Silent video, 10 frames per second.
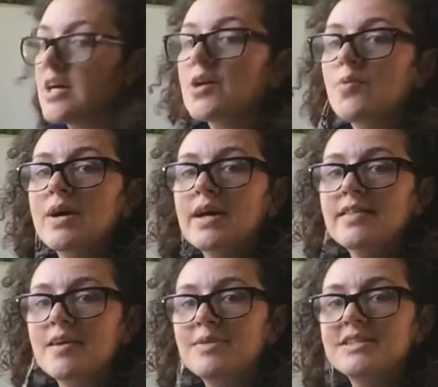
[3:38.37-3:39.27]
with
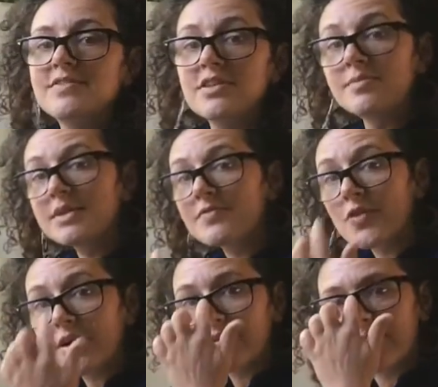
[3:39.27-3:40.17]
a piece of aluminum
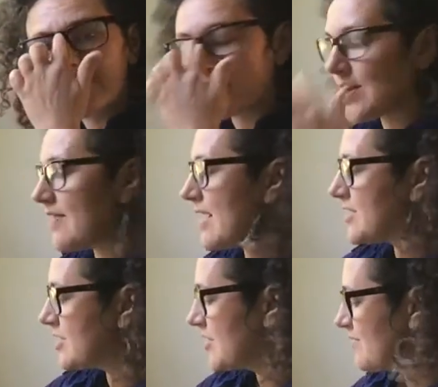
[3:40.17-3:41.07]
foil, so I'm going to try that
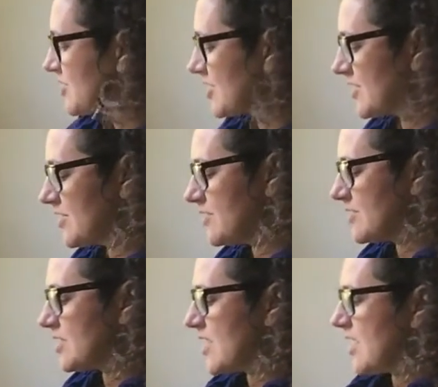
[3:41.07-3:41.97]
too. I'm just going to use
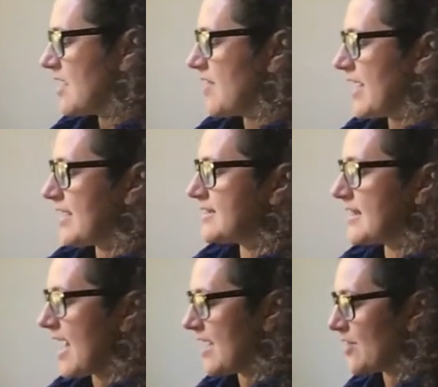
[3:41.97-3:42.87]
things
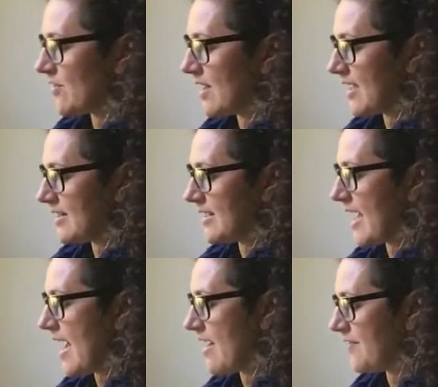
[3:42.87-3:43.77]
that you're likely to
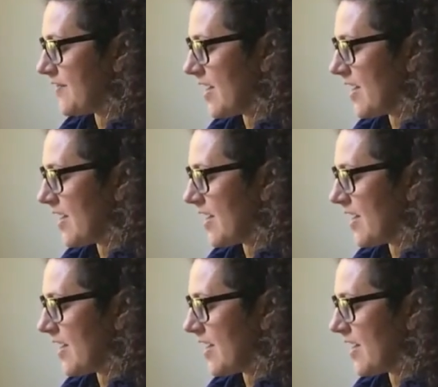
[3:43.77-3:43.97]
have.